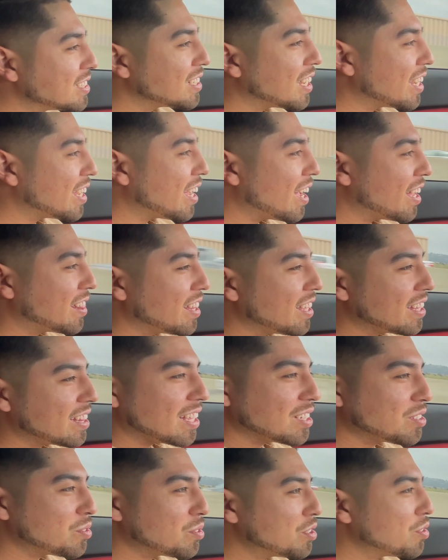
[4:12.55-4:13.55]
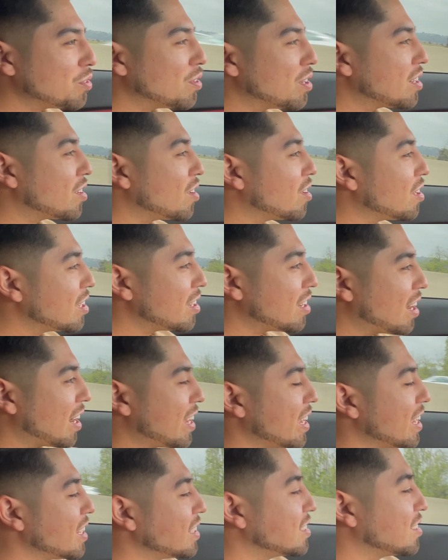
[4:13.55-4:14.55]
like, I think that's what you want to call it, I
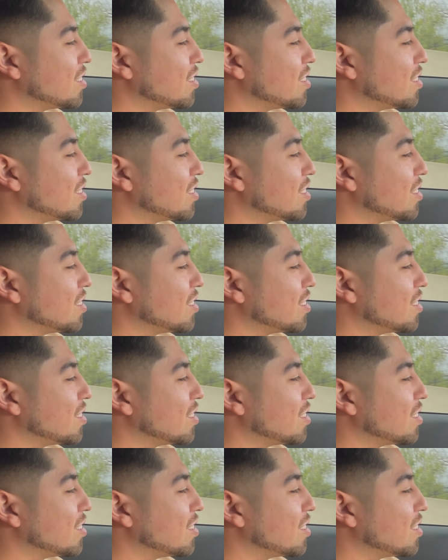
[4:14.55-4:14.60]
guess,